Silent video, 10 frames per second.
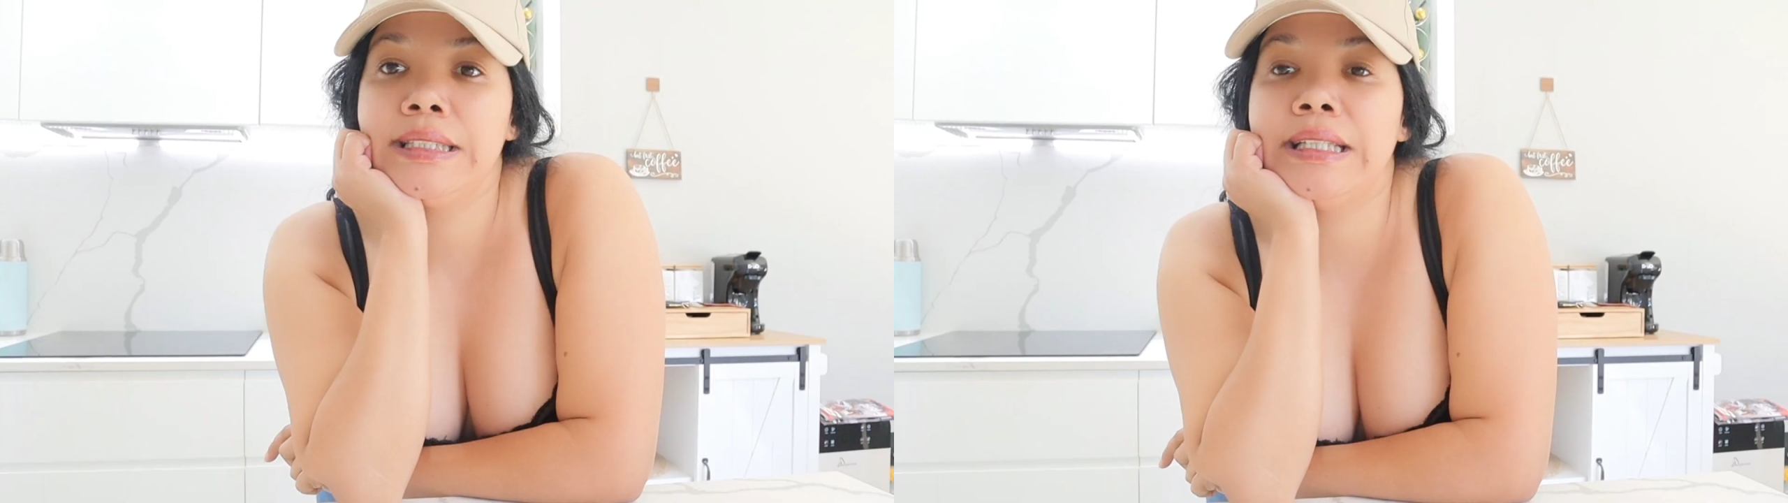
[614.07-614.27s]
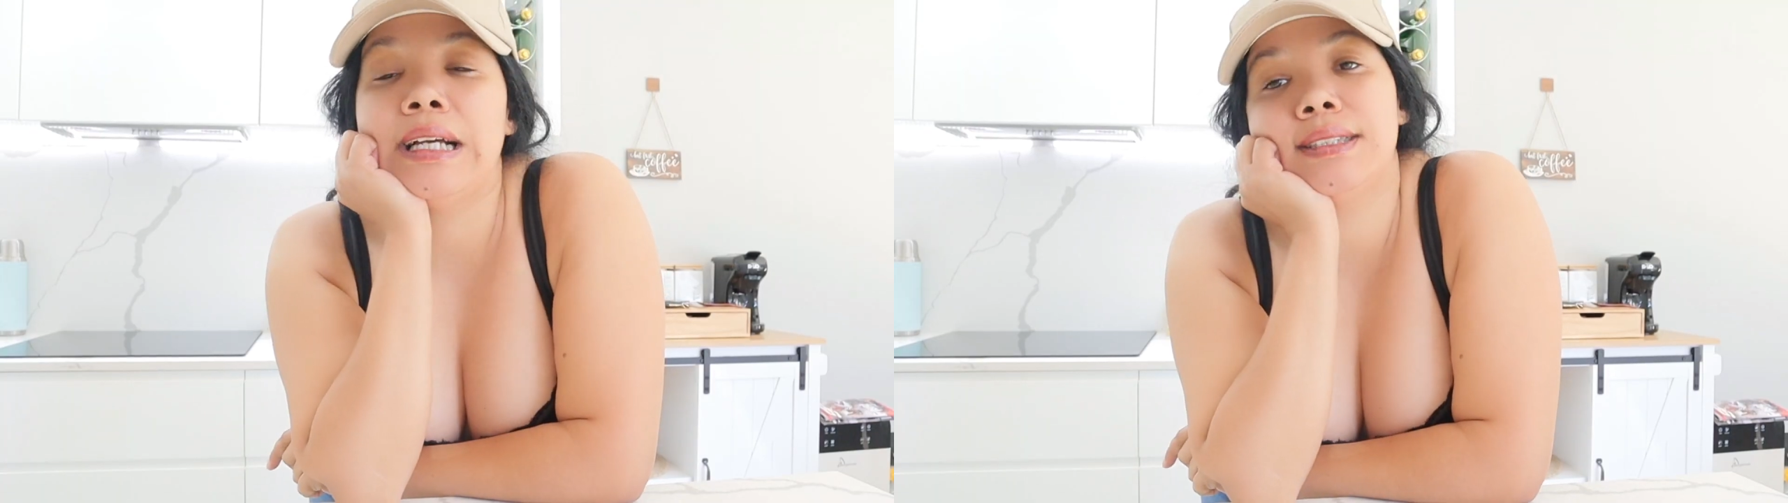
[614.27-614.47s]

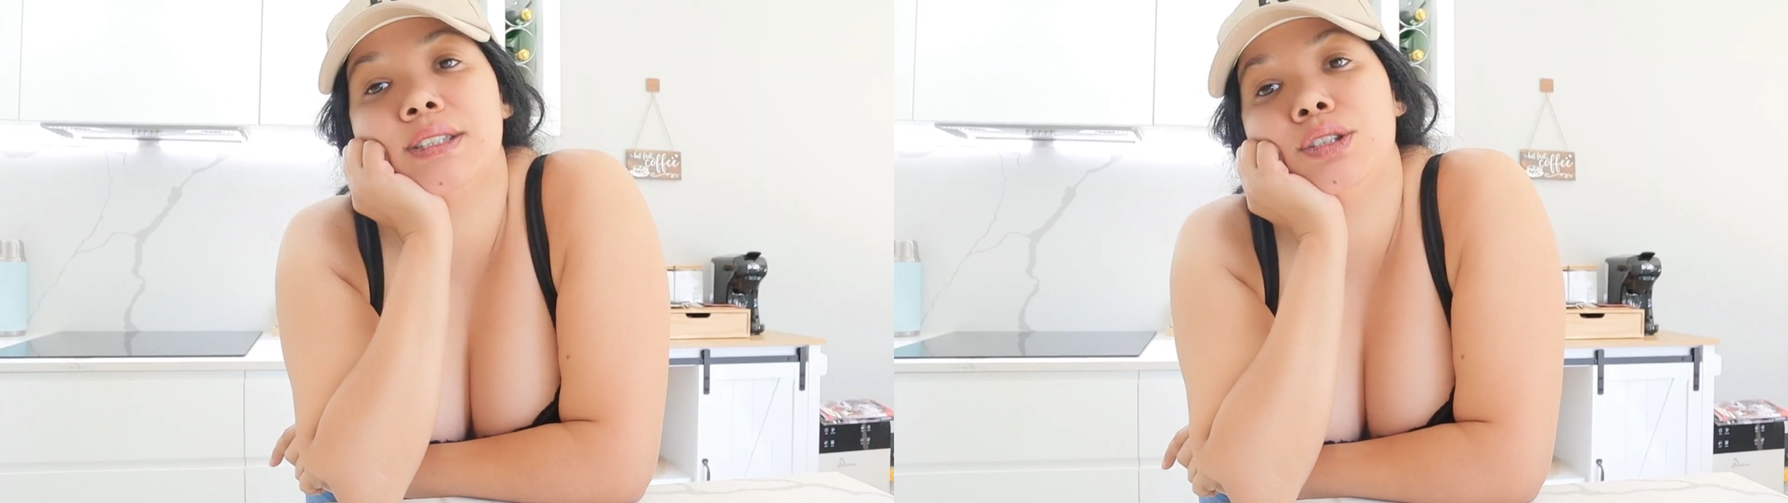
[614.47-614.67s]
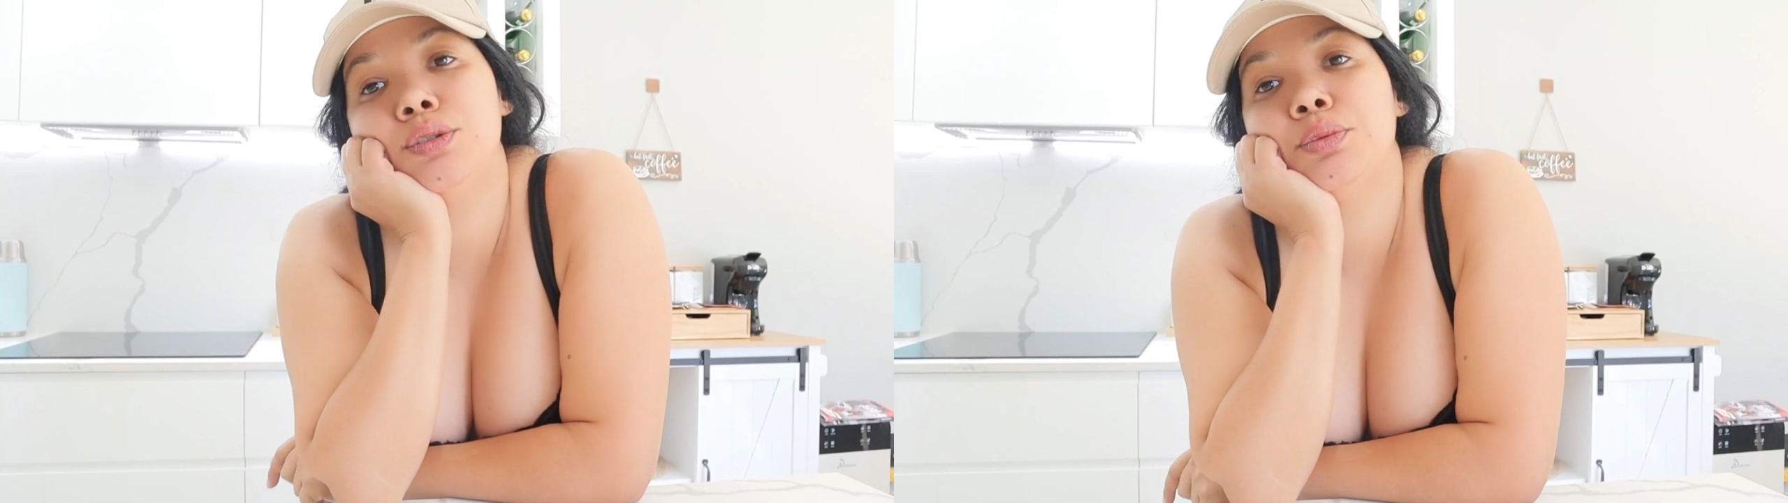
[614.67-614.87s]
Yeah,
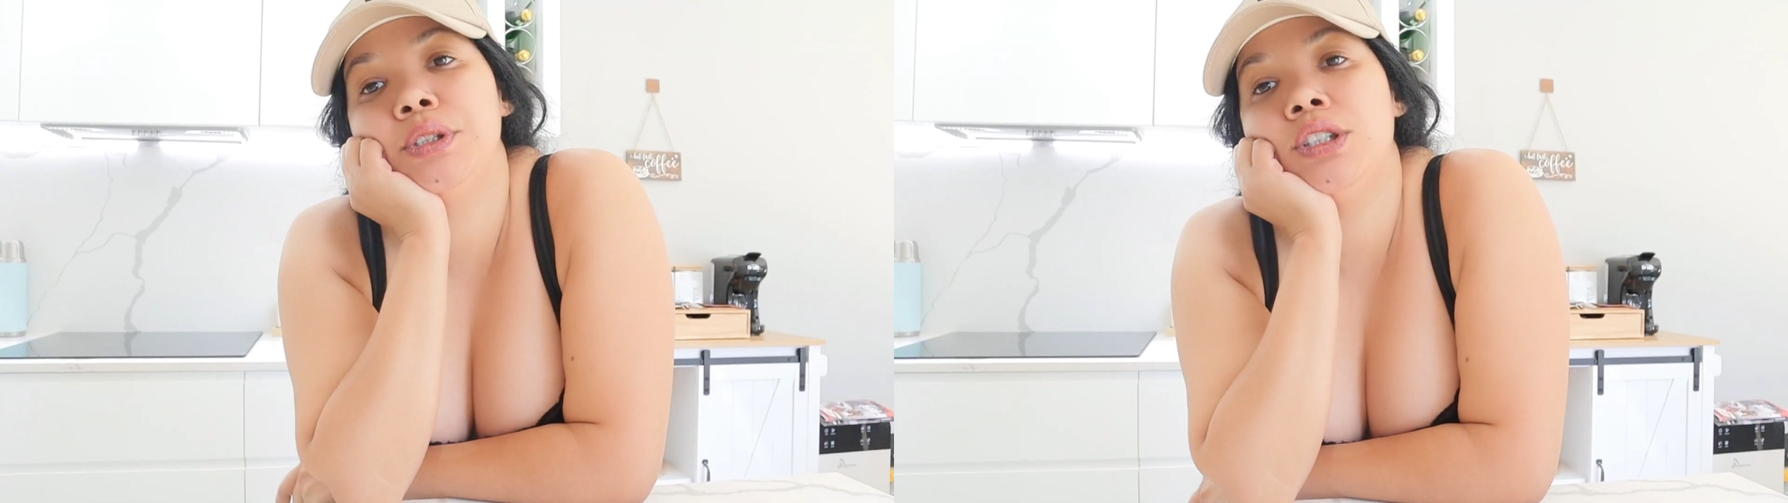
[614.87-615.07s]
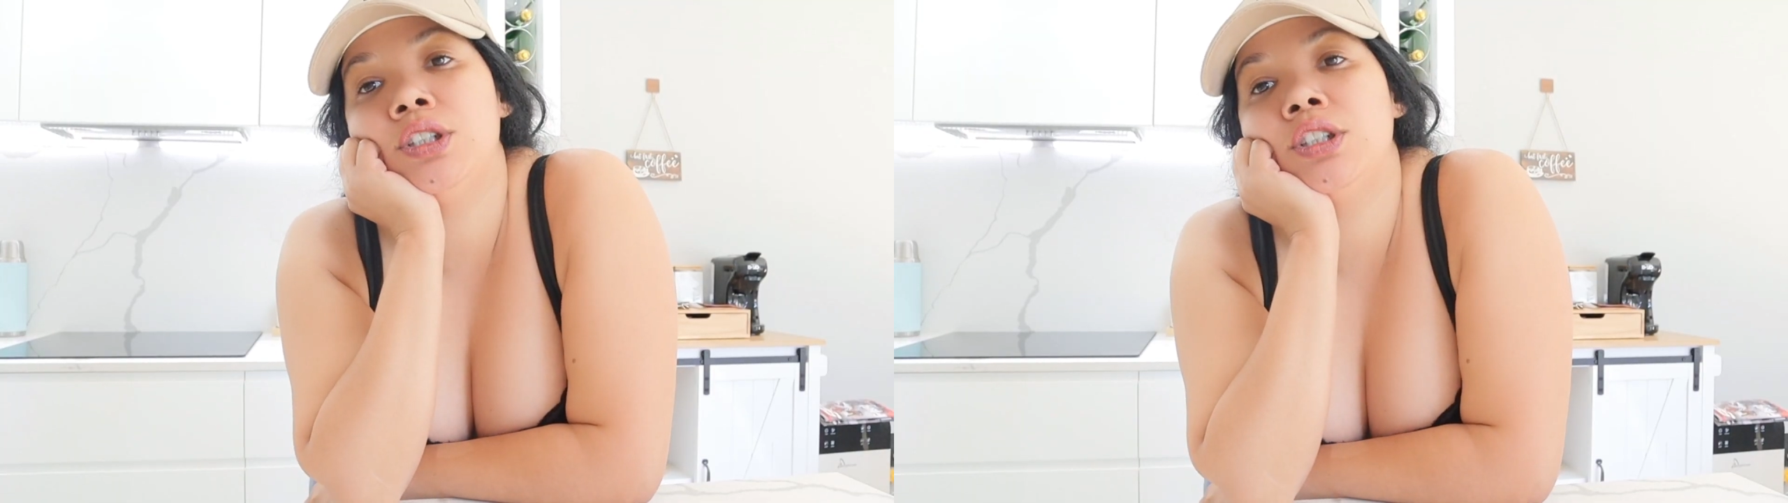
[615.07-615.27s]
so
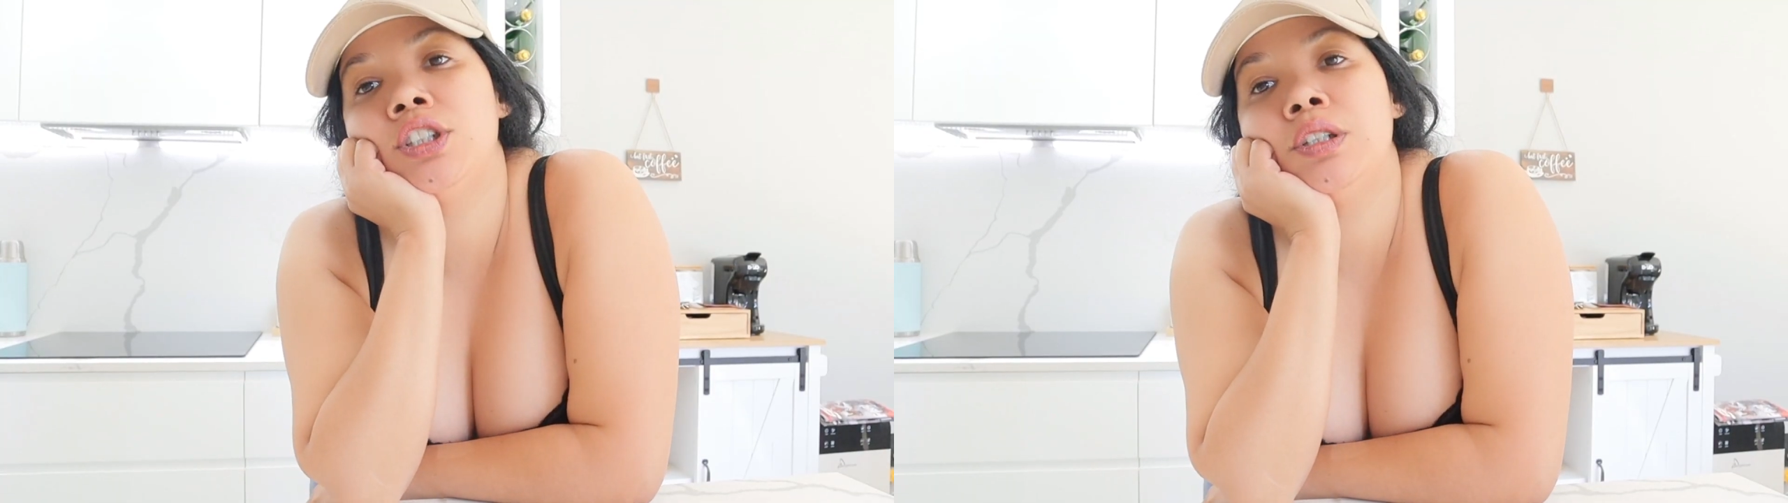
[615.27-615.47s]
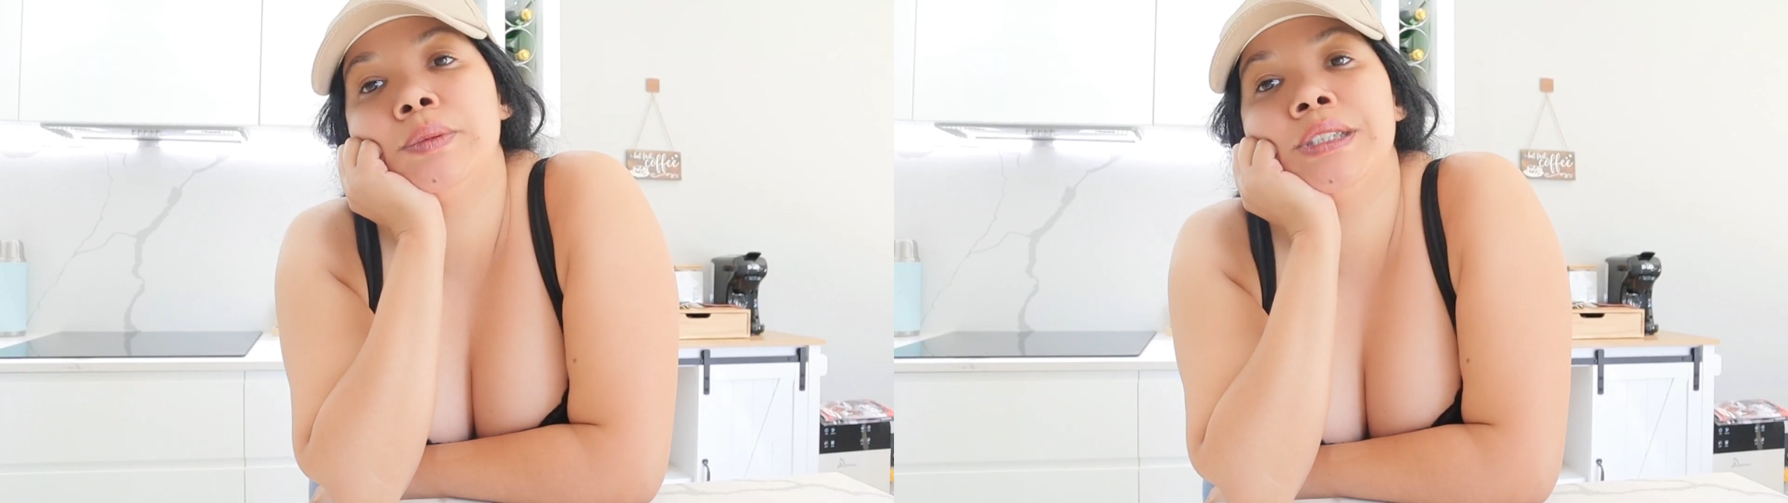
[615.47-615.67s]
we are
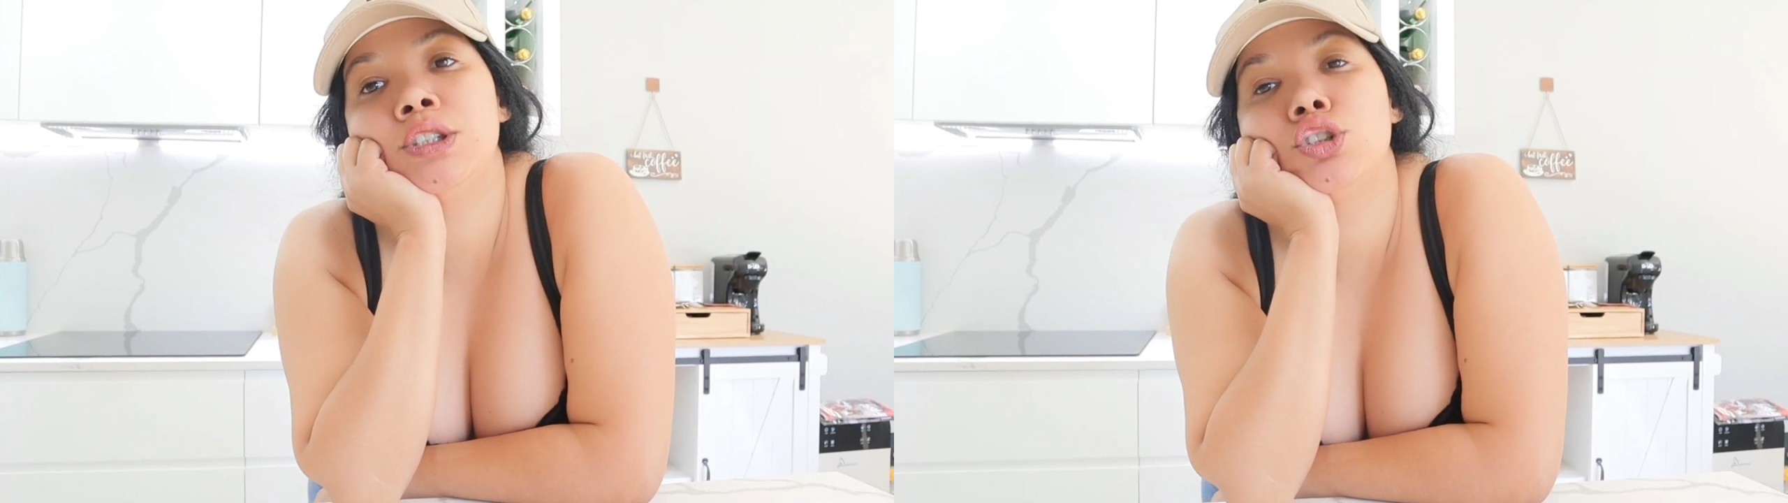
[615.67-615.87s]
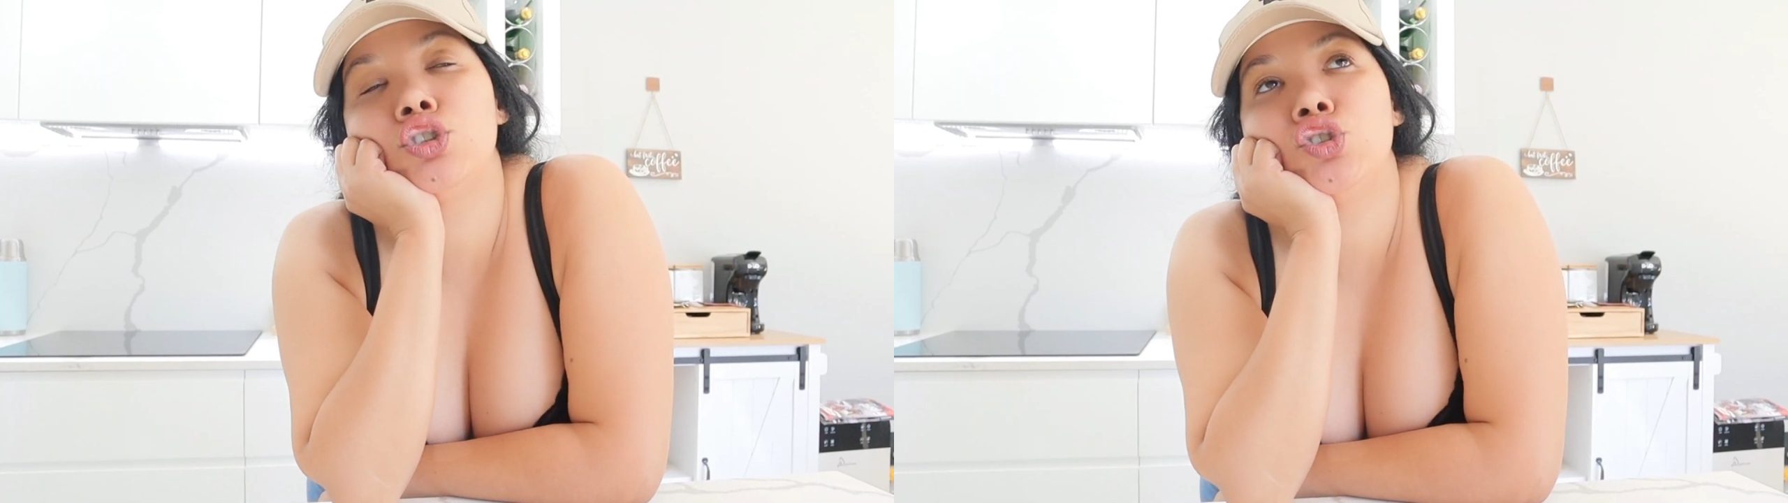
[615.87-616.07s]
going